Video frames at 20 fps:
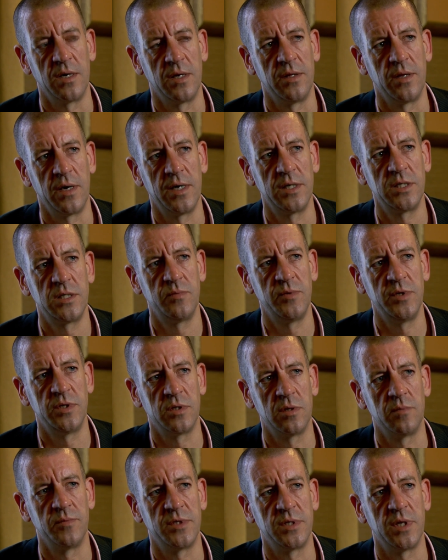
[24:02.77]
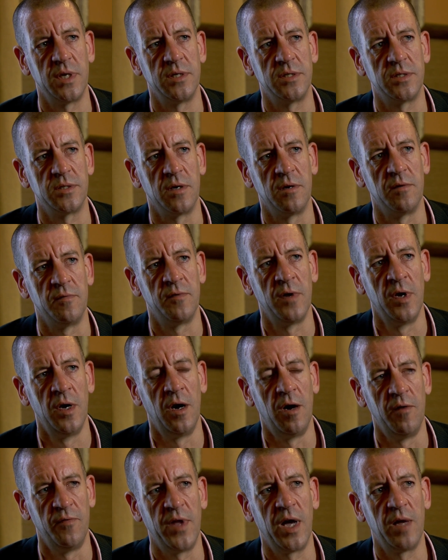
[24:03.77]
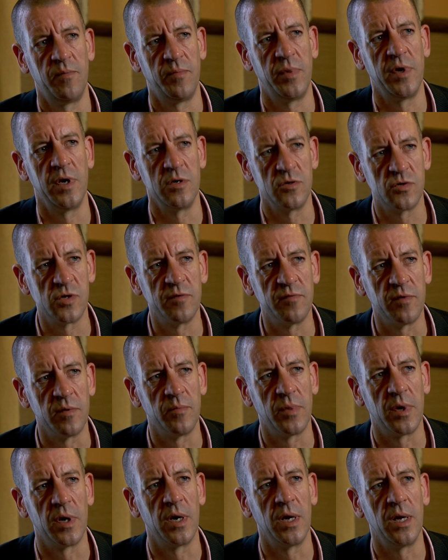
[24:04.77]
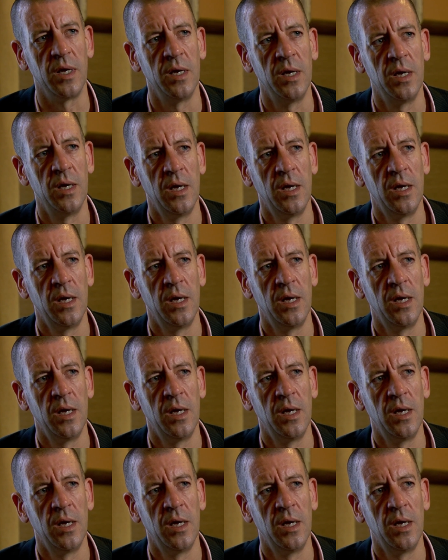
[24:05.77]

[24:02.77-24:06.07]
and there has to be some sense of that being driven by